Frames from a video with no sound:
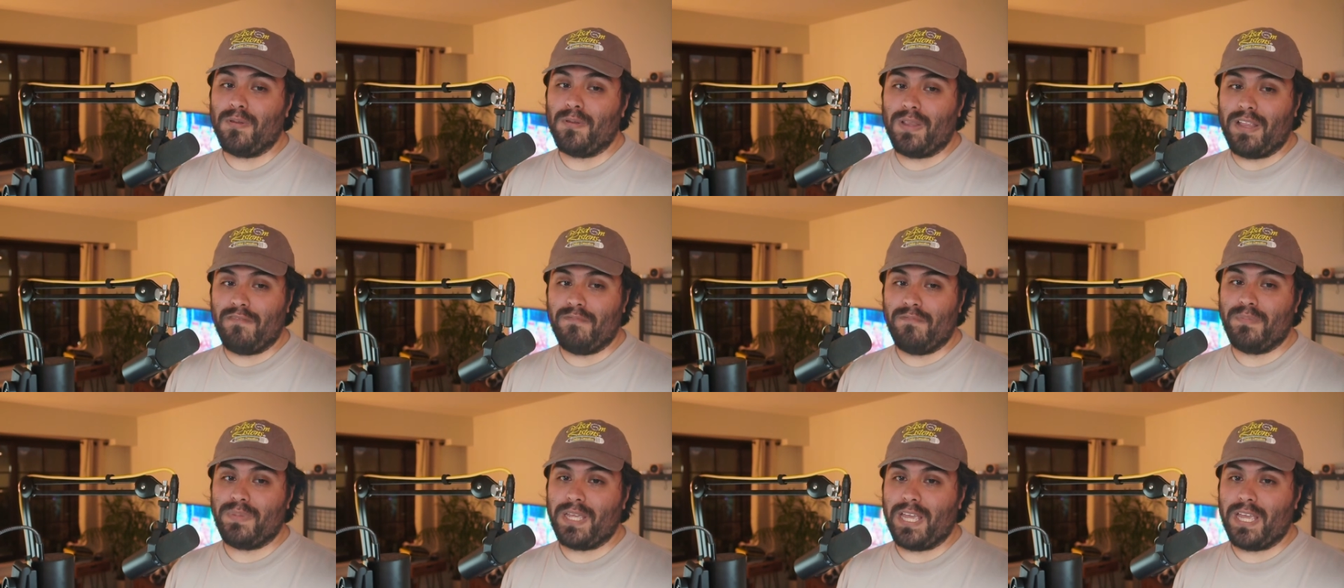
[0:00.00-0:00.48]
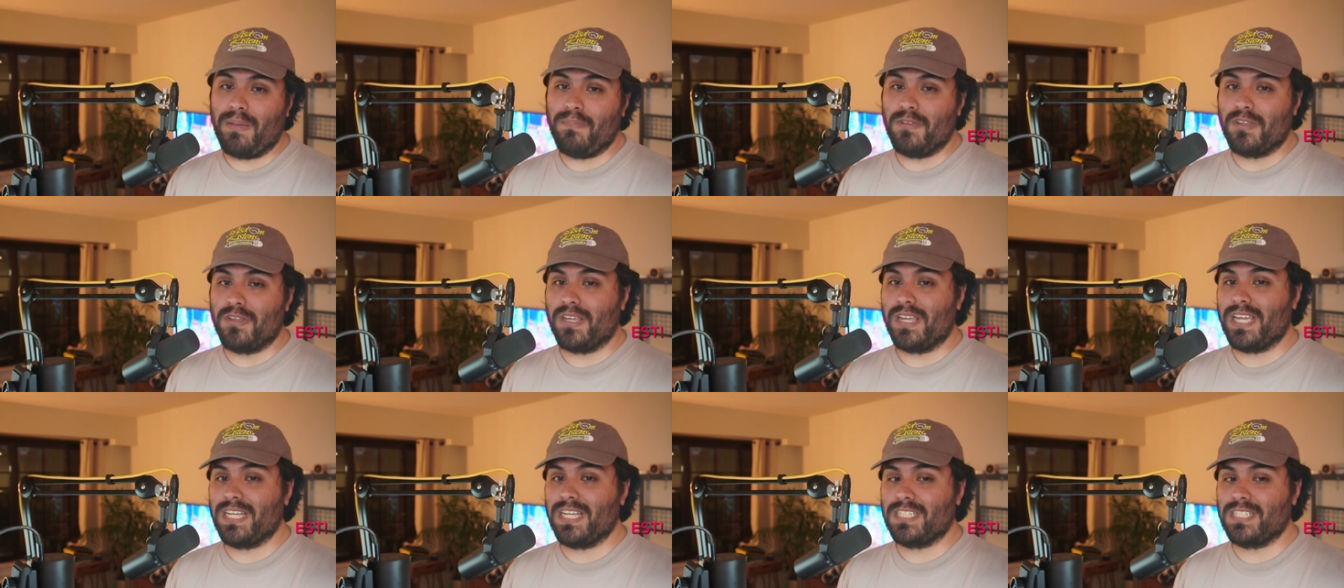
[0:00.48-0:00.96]
to 11 p.m.
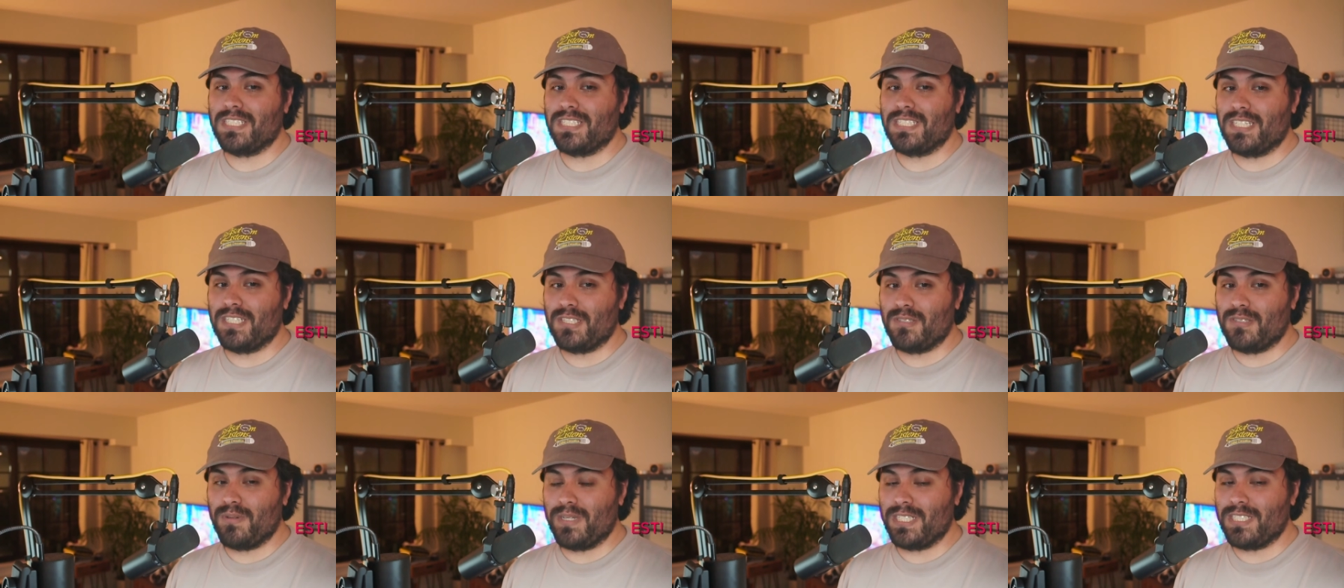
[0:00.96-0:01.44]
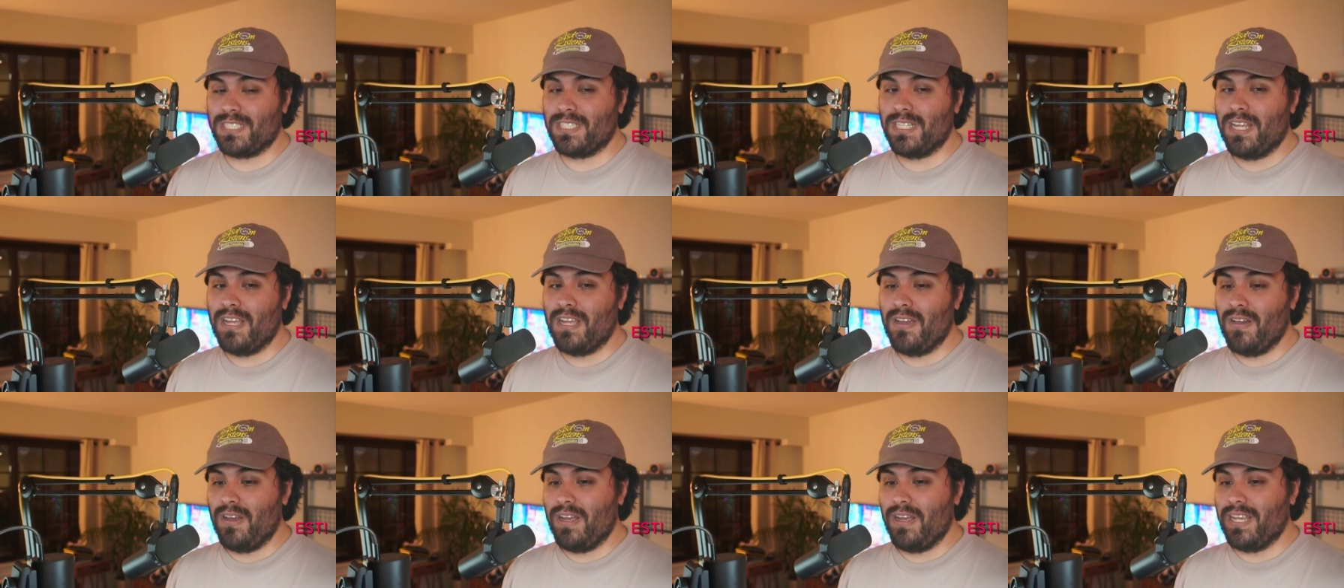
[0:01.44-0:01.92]
You can catch us on Twitch,
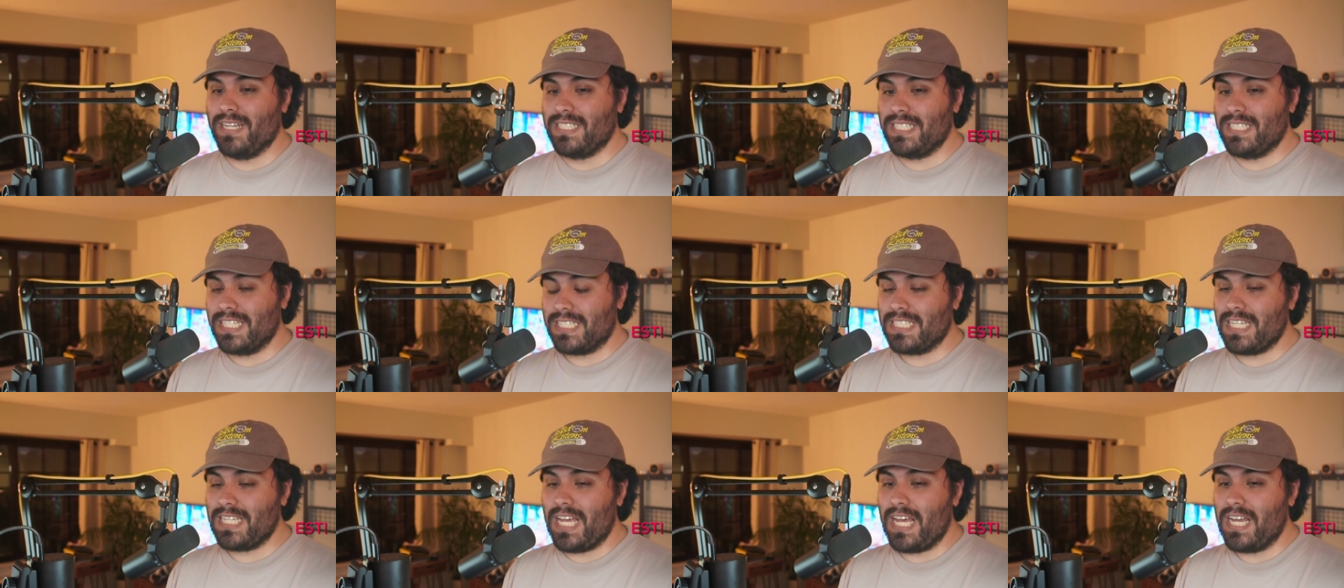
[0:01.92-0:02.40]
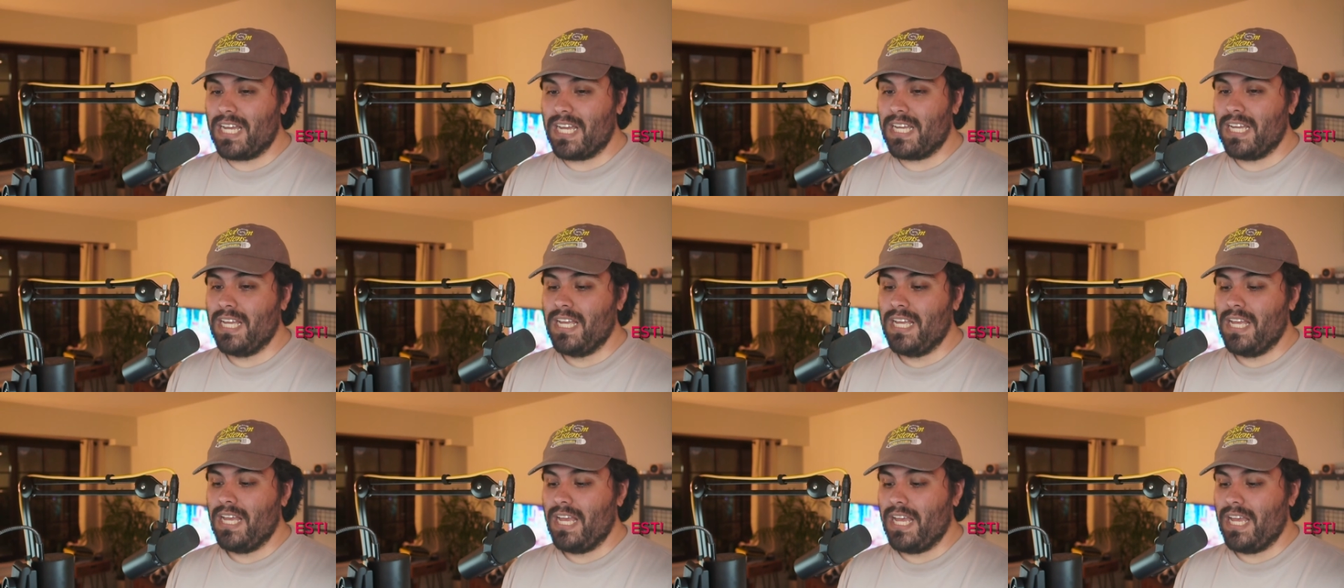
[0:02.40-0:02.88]
TikTok,
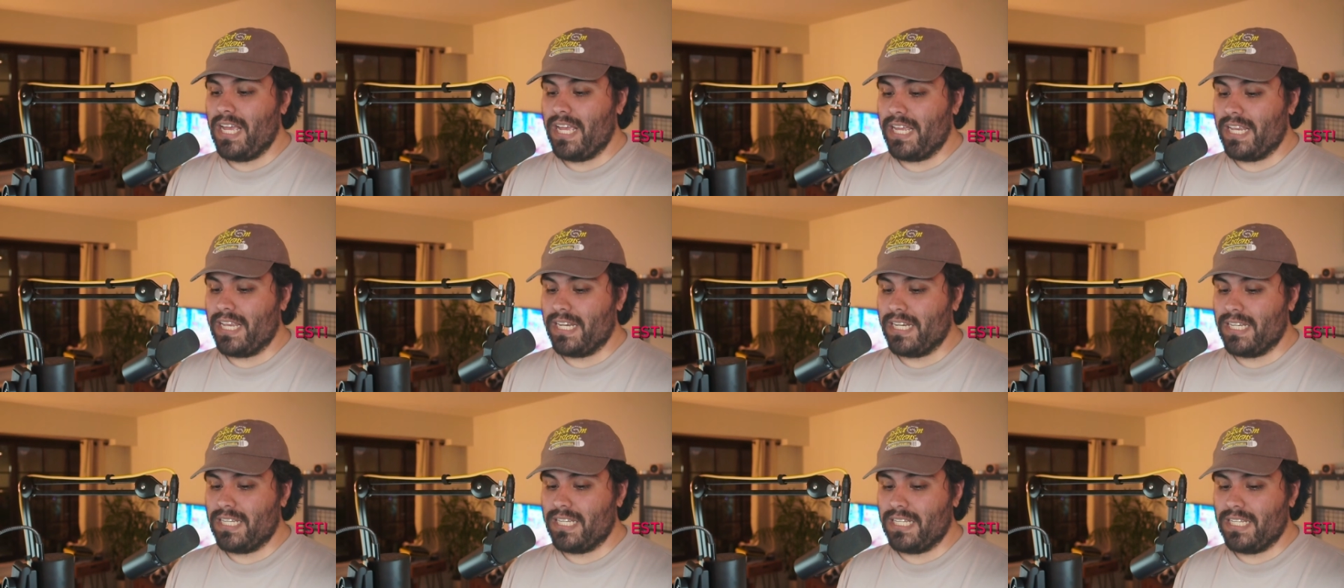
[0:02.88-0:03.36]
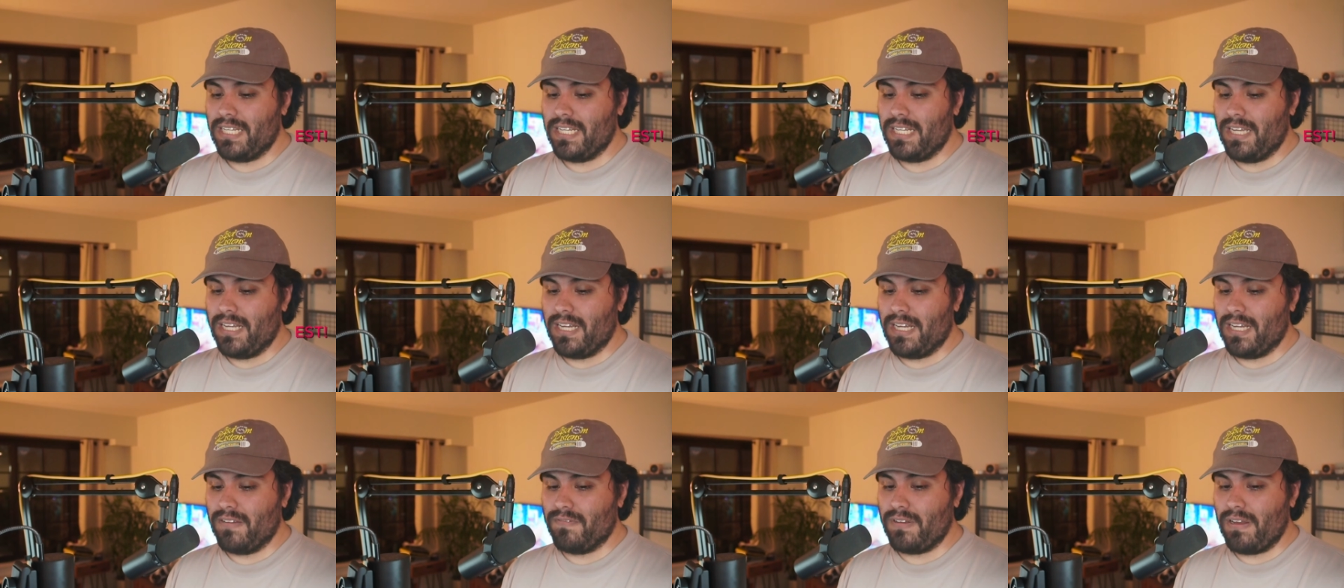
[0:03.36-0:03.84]
and
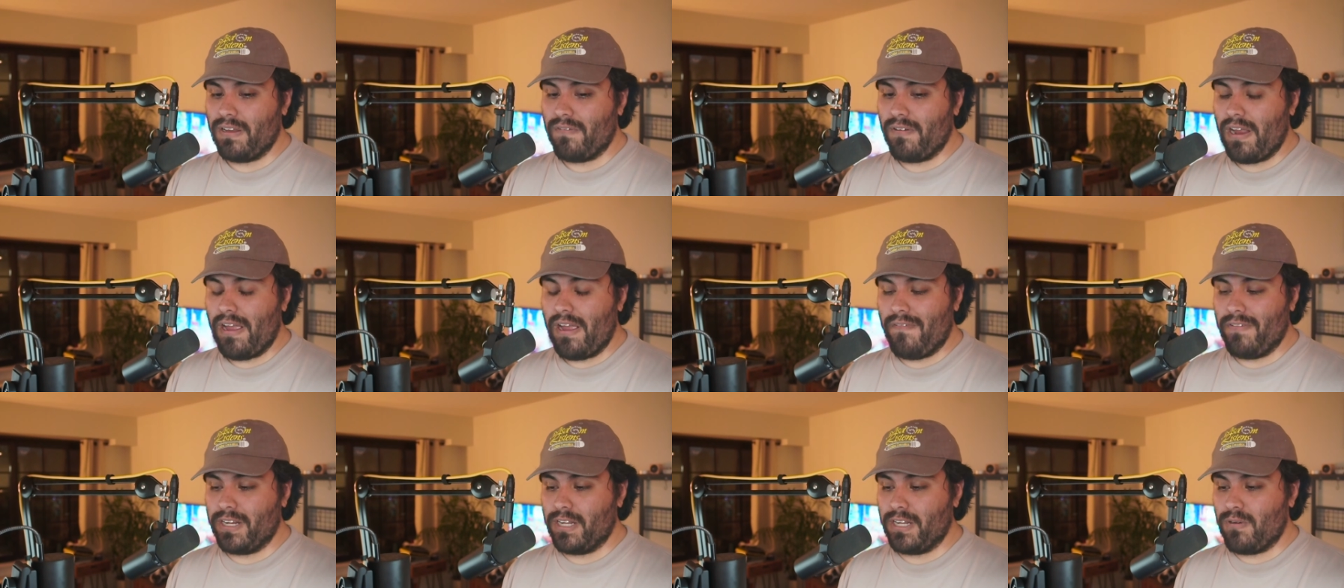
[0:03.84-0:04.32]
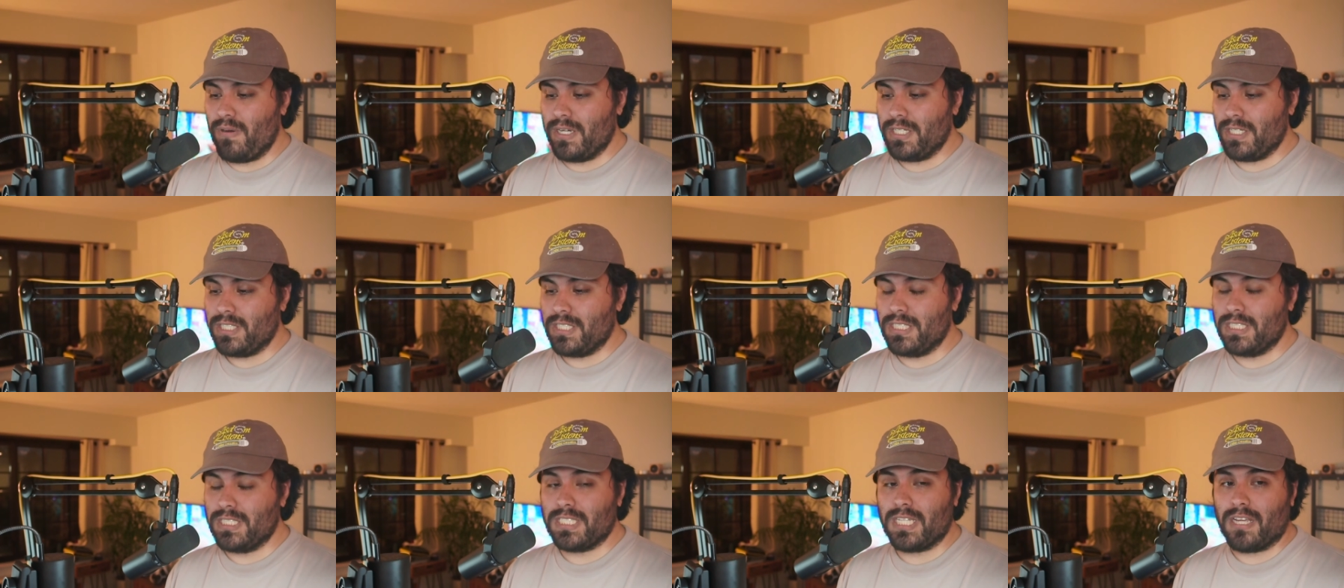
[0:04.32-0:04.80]
if you ever have any
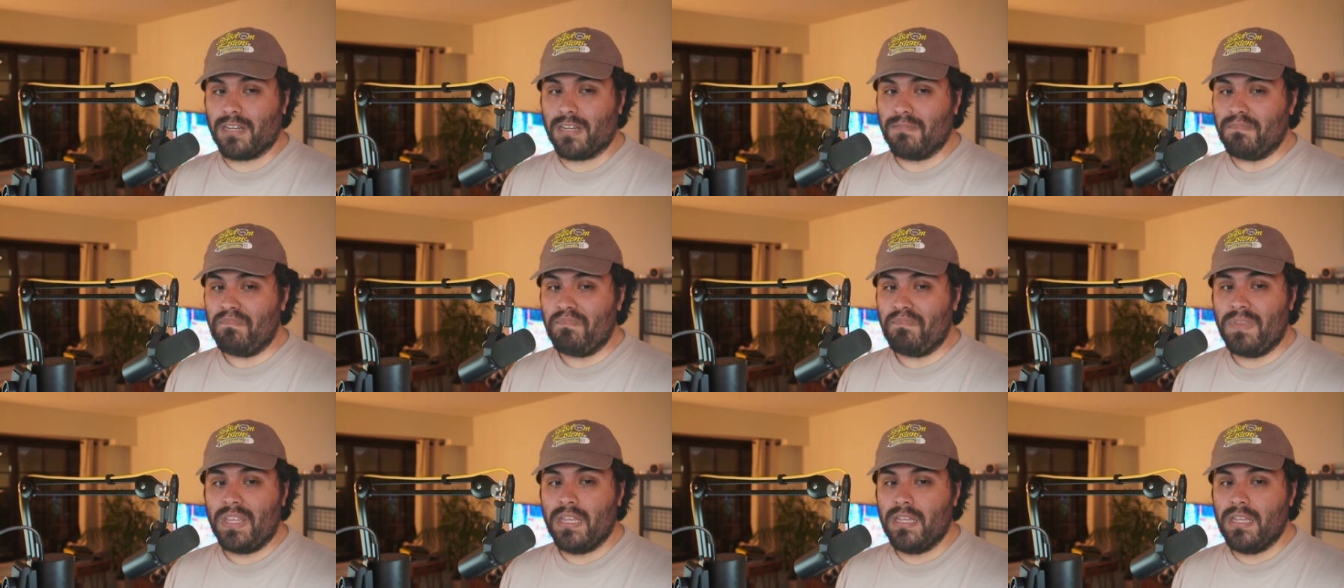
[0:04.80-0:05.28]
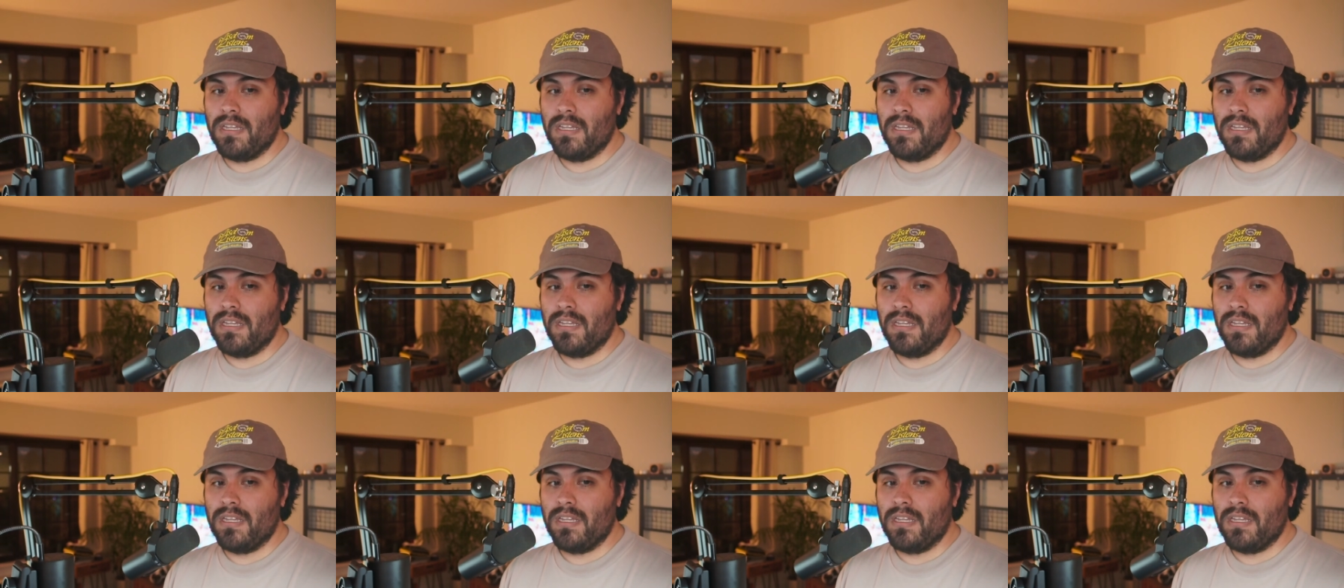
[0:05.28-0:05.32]
questions on